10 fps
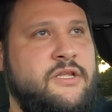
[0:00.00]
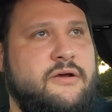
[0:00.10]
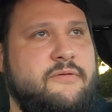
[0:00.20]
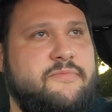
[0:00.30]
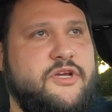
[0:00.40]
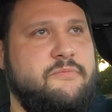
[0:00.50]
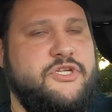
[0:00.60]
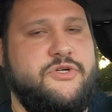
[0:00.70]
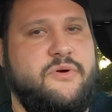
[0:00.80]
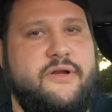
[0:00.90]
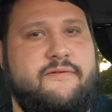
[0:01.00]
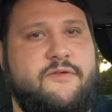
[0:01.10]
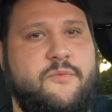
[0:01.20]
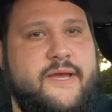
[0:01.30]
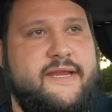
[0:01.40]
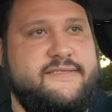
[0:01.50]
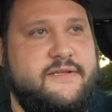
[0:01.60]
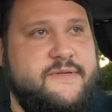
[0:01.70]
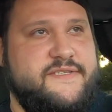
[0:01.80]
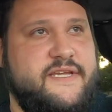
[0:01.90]
A good majority of the weight is
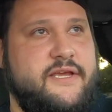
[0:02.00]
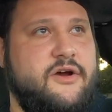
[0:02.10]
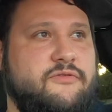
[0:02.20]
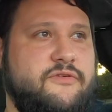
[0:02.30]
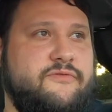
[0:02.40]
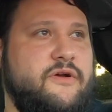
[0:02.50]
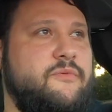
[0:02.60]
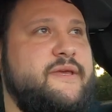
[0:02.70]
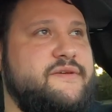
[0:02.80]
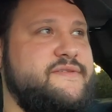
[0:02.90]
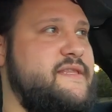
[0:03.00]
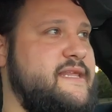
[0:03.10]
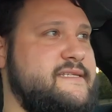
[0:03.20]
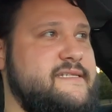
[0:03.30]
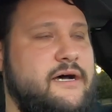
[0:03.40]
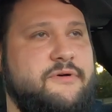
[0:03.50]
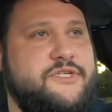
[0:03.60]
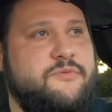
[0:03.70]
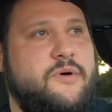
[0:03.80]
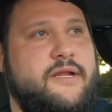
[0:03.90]
going to be sitting the front wheels, and that's not
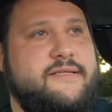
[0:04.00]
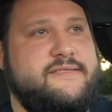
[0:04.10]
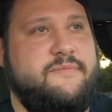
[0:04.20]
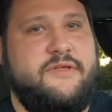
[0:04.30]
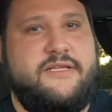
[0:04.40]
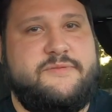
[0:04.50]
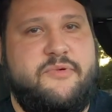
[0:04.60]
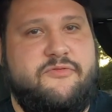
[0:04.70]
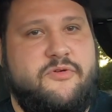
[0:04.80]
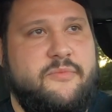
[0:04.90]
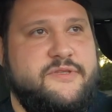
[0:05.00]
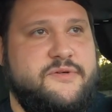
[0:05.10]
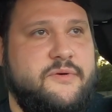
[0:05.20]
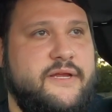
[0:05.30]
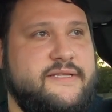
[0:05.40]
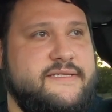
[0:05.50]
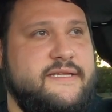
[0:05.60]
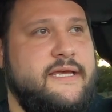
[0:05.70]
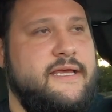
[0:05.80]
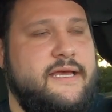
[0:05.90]
what you want in something that's performance oriented,